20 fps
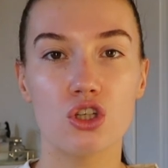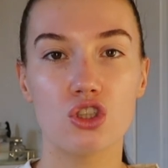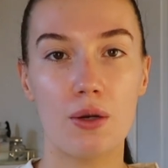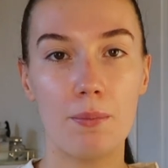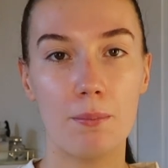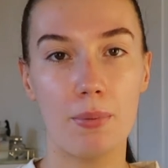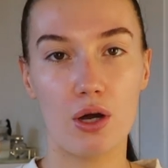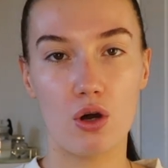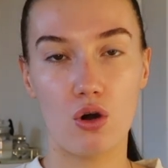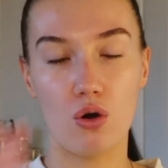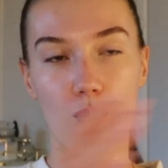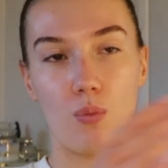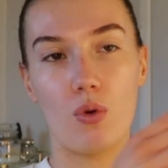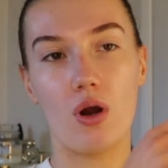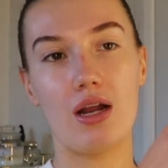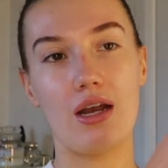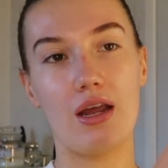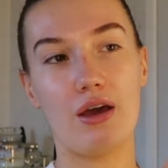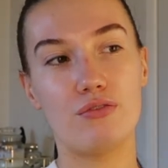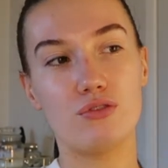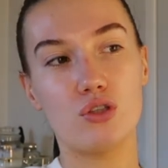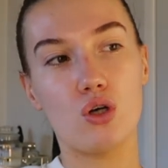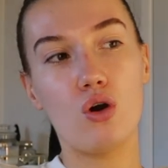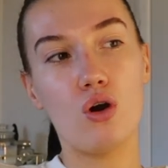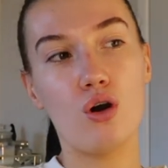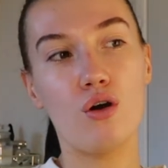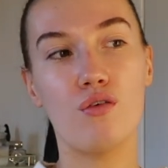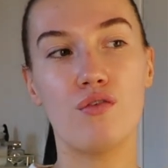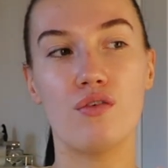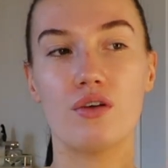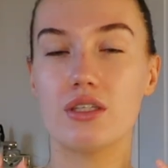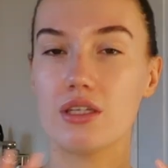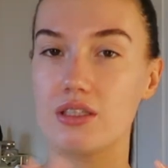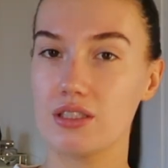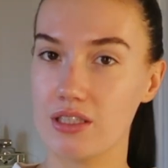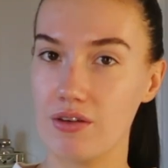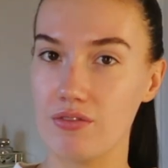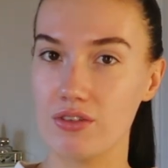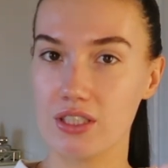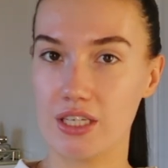jump back on where I left off,
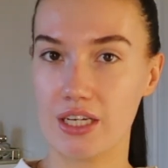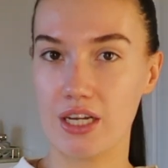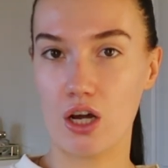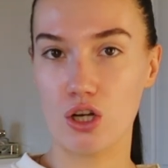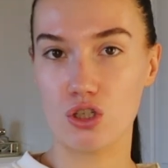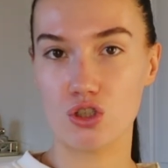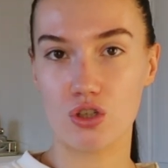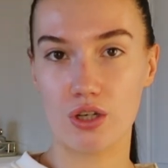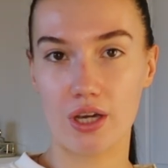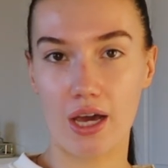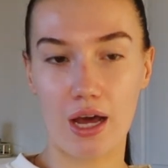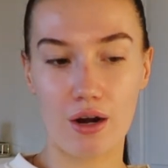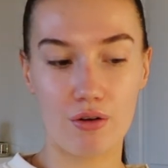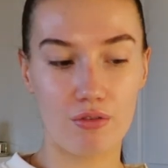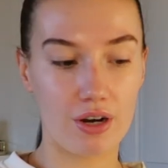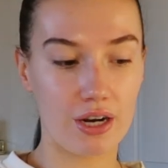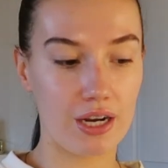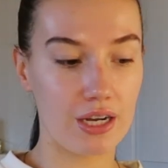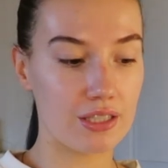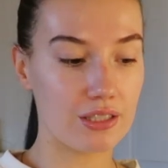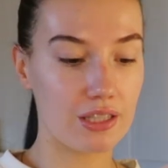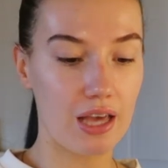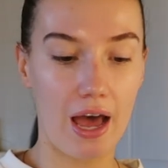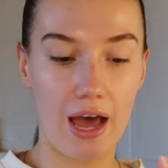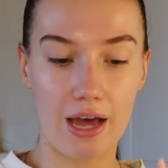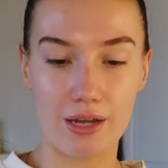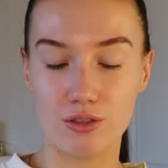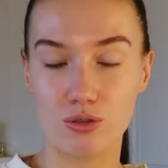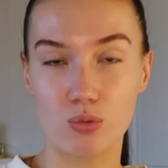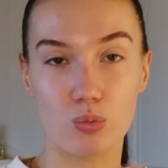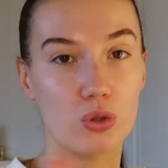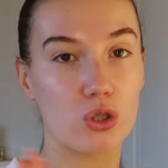1700 calories, and